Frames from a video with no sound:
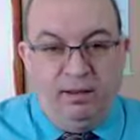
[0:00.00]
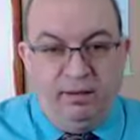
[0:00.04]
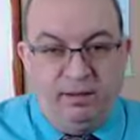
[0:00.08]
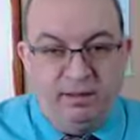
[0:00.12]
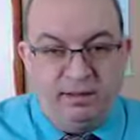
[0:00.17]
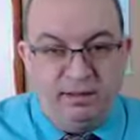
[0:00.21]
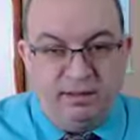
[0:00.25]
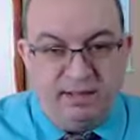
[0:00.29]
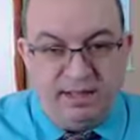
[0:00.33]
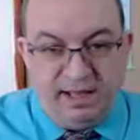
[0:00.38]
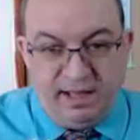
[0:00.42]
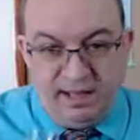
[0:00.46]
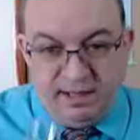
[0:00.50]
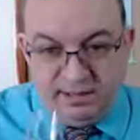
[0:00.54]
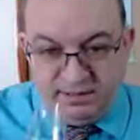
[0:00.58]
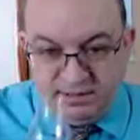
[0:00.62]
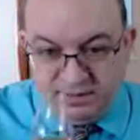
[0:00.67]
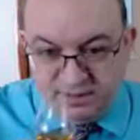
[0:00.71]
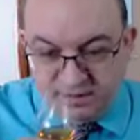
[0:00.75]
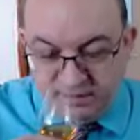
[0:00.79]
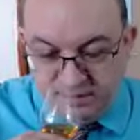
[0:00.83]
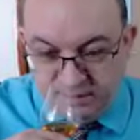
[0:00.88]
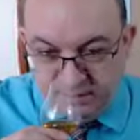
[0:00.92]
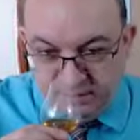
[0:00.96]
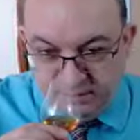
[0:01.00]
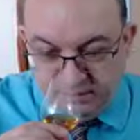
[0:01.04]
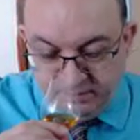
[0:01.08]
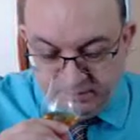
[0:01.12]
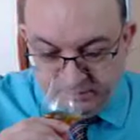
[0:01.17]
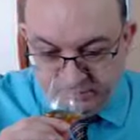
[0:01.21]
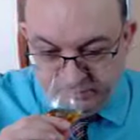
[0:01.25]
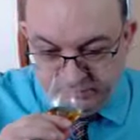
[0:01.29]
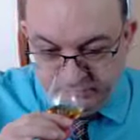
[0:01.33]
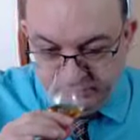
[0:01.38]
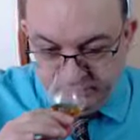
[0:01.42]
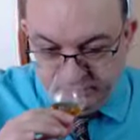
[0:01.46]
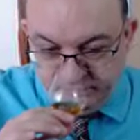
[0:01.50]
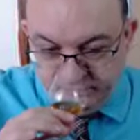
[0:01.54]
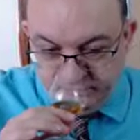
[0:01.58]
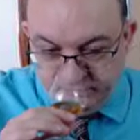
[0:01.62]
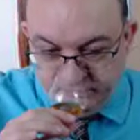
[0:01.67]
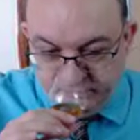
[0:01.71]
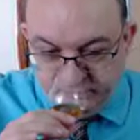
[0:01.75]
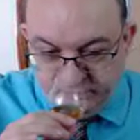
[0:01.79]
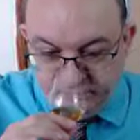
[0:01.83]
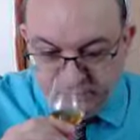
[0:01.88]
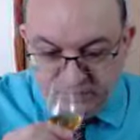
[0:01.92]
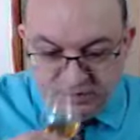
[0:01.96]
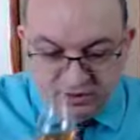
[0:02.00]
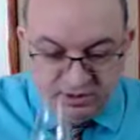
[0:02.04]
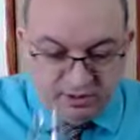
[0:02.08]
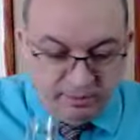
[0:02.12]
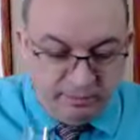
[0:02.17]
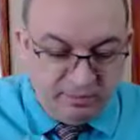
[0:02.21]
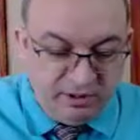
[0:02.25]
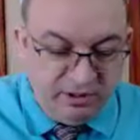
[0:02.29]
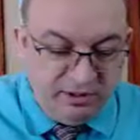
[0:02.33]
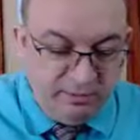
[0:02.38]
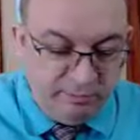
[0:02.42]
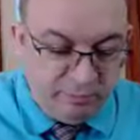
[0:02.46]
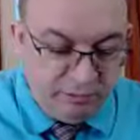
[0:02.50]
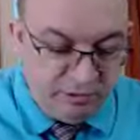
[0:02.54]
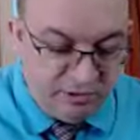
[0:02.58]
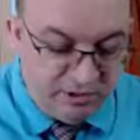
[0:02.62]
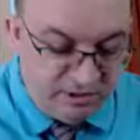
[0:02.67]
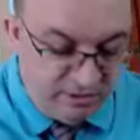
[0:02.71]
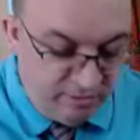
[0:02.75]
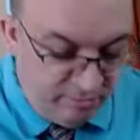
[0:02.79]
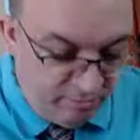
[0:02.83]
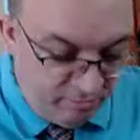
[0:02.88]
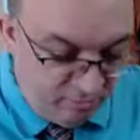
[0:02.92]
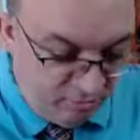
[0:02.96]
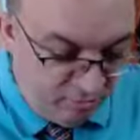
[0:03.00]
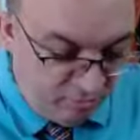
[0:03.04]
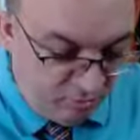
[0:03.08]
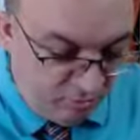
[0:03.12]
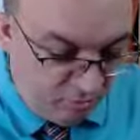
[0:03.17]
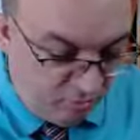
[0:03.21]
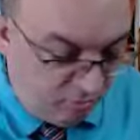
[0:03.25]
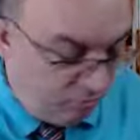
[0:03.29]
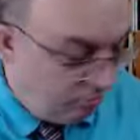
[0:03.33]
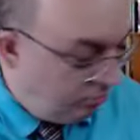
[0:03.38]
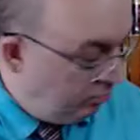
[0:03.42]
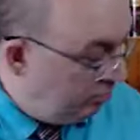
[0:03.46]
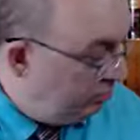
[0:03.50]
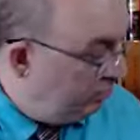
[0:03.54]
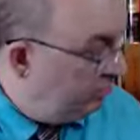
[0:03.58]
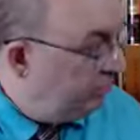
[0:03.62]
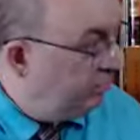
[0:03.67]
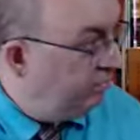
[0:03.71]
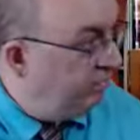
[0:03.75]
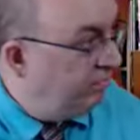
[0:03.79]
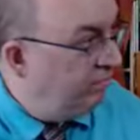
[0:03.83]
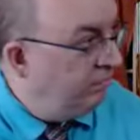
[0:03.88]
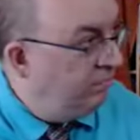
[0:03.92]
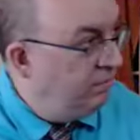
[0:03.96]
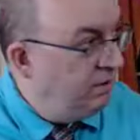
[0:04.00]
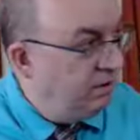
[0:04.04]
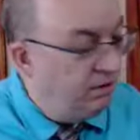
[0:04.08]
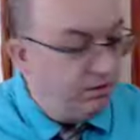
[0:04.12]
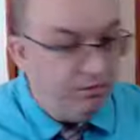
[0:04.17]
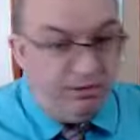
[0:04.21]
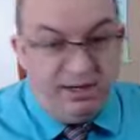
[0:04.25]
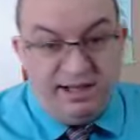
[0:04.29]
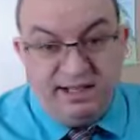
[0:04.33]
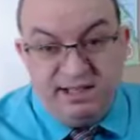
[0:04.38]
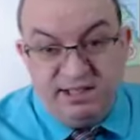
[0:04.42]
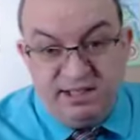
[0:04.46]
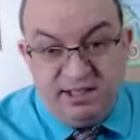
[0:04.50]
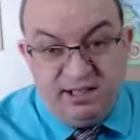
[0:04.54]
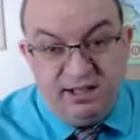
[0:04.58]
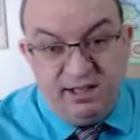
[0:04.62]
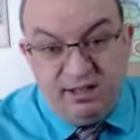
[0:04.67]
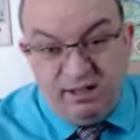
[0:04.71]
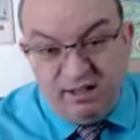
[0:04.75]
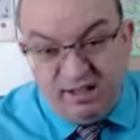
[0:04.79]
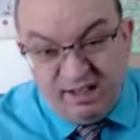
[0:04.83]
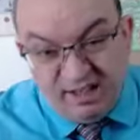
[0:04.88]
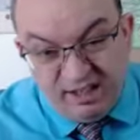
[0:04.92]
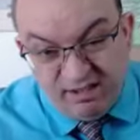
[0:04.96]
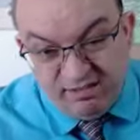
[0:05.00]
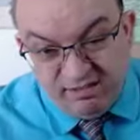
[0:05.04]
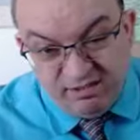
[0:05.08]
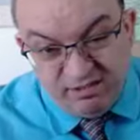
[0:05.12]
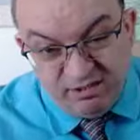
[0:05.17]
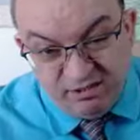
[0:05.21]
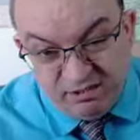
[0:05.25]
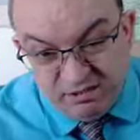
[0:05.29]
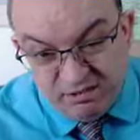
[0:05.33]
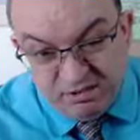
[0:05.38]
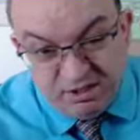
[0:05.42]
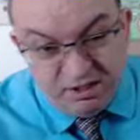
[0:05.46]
cask. Okay, I'm gonna put some. Greg said I have to try